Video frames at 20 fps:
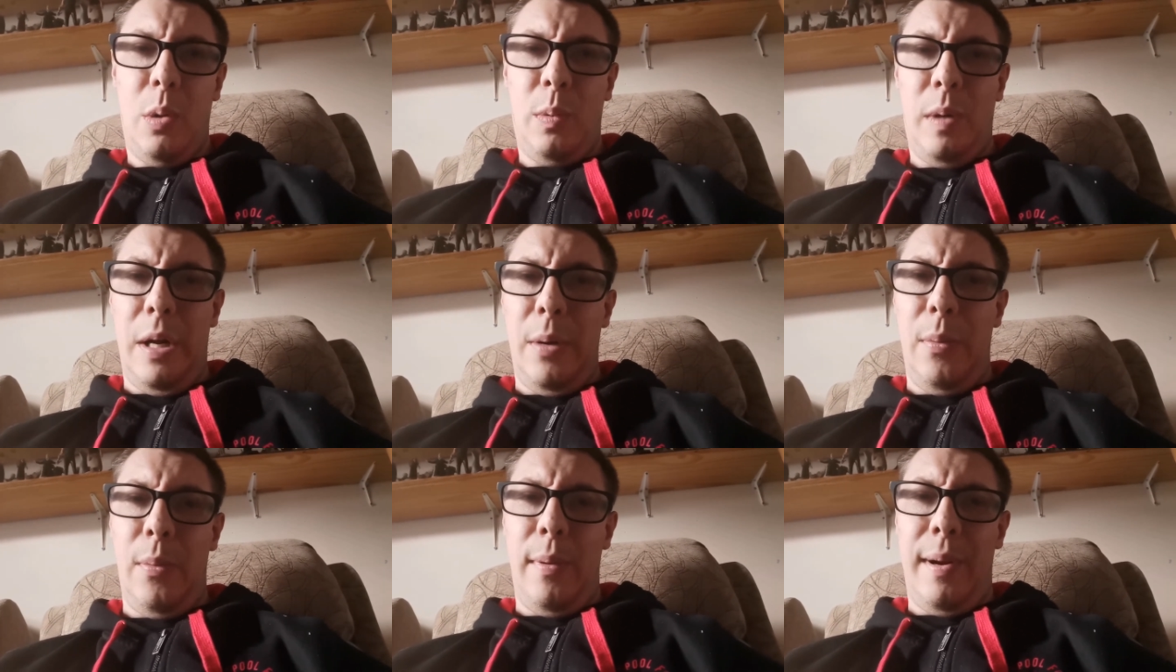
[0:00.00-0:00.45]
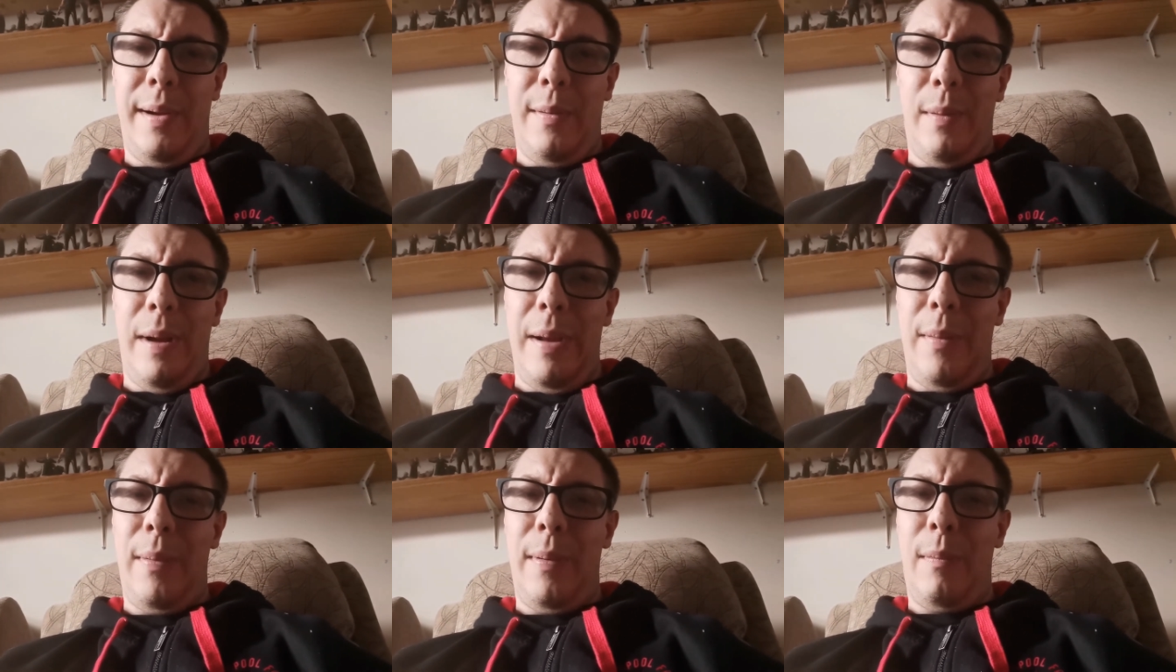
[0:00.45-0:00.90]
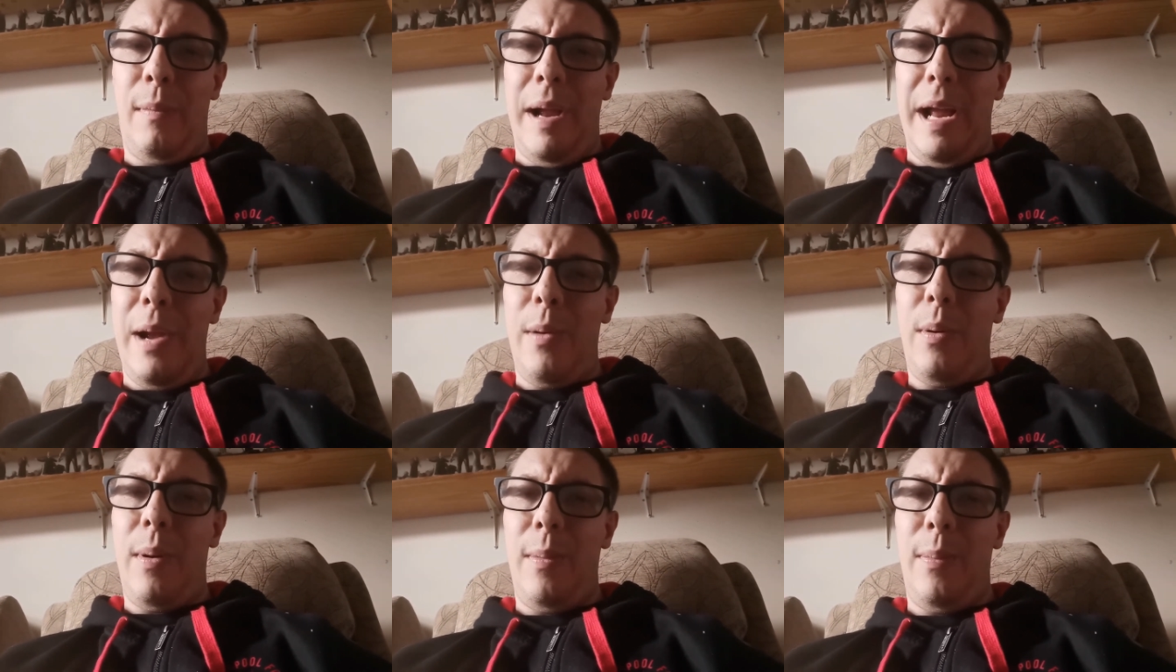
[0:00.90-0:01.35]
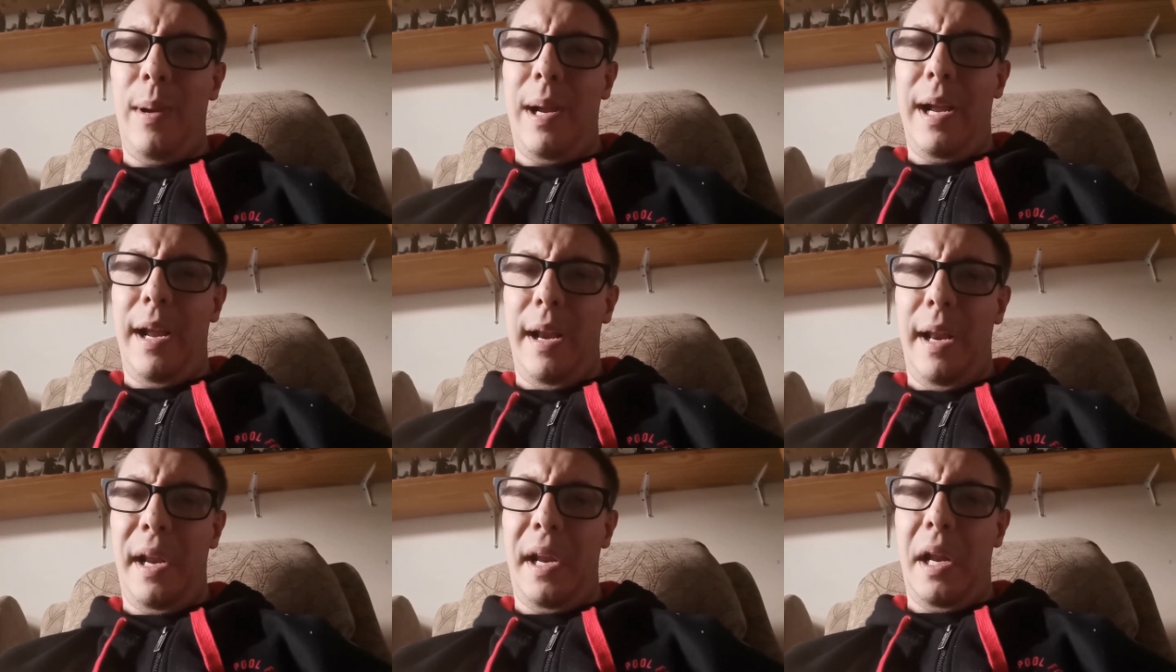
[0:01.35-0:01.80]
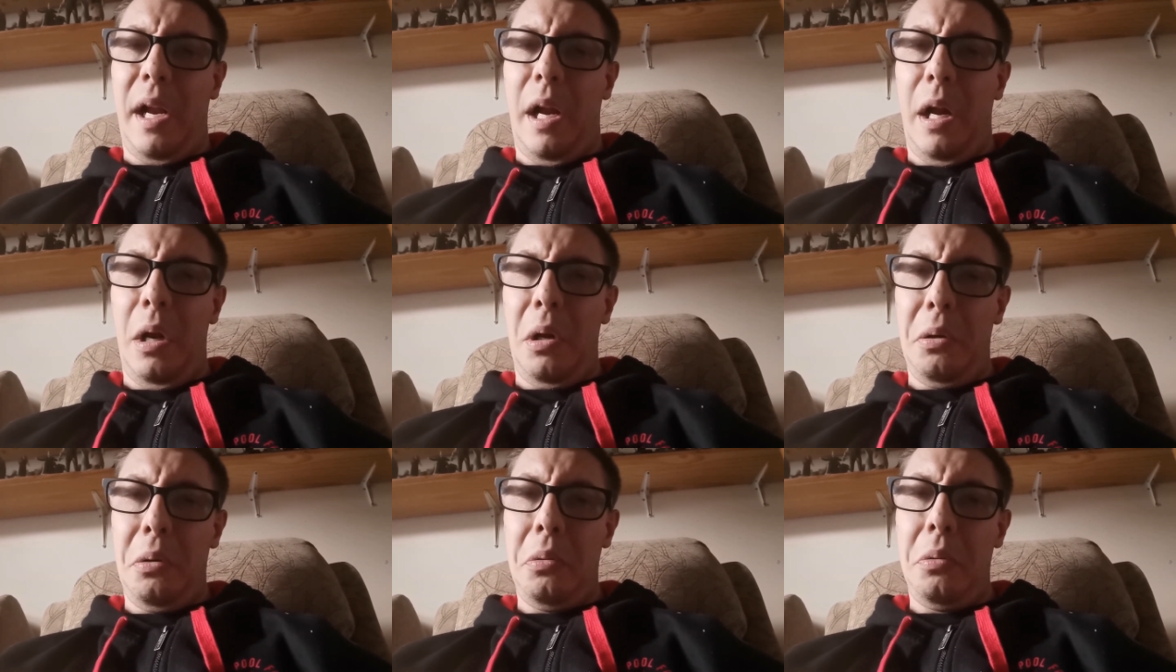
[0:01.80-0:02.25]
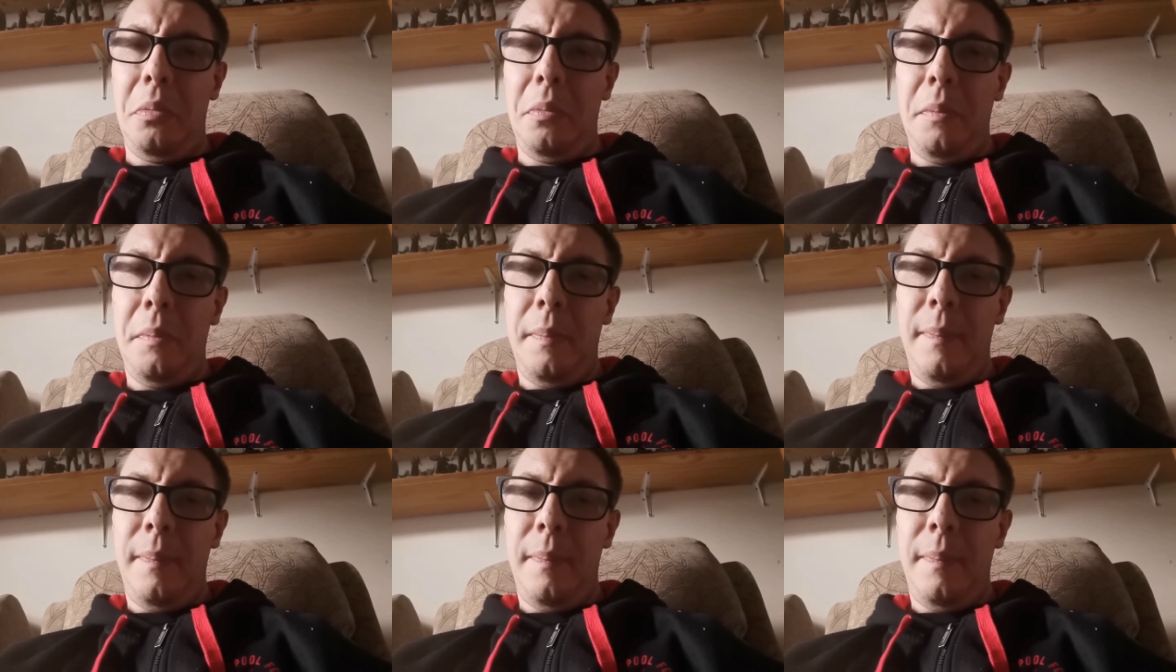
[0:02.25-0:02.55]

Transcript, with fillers: Where we were, where, where we were going to go?